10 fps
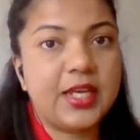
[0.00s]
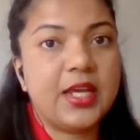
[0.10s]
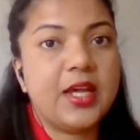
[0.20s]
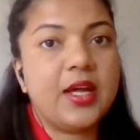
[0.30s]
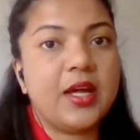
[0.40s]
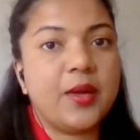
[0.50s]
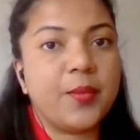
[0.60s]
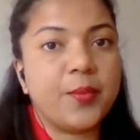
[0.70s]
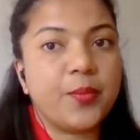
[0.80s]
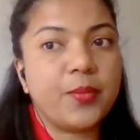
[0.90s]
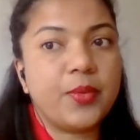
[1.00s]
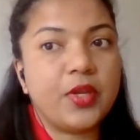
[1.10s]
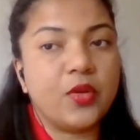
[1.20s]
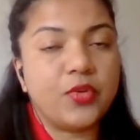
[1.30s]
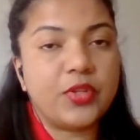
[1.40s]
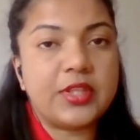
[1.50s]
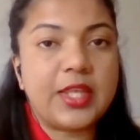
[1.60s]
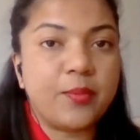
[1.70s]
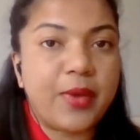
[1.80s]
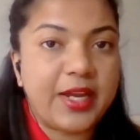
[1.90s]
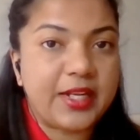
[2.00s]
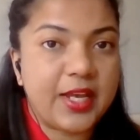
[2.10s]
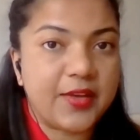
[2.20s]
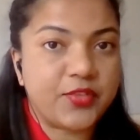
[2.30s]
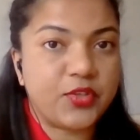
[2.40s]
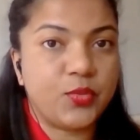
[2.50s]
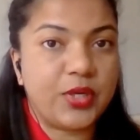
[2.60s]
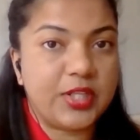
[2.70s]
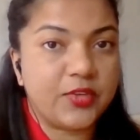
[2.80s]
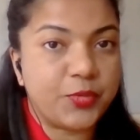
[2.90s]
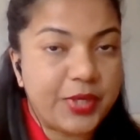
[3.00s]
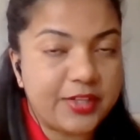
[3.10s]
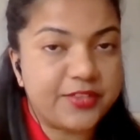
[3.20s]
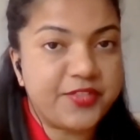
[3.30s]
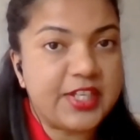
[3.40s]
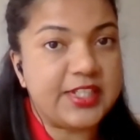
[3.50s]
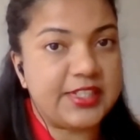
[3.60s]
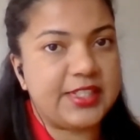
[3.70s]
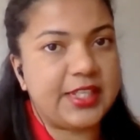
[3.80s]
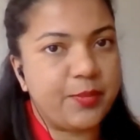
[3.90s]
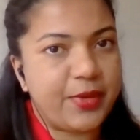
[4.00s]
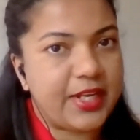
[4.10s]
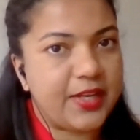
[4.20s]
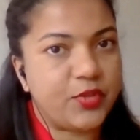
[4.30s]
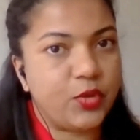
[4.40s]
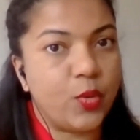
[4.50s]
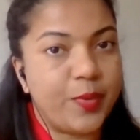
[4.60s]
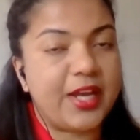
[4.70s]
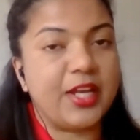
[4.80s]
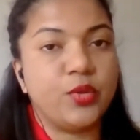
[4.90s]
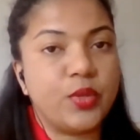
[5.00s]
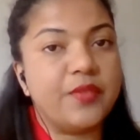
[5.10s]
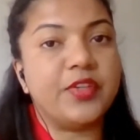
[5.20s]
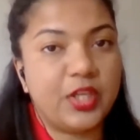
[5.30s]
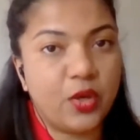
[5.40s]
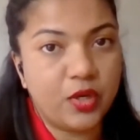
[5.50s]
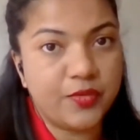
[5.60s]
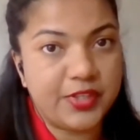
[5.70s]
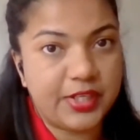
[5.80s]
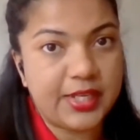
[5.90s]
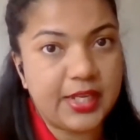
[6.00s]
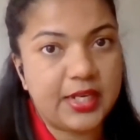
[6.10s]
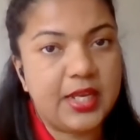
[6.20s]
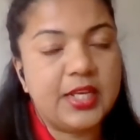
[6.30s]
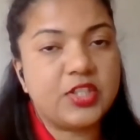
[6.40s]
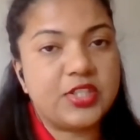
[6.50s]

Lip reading: they might have to, one of the real fears is that they might have to go back and do everything all over again. So this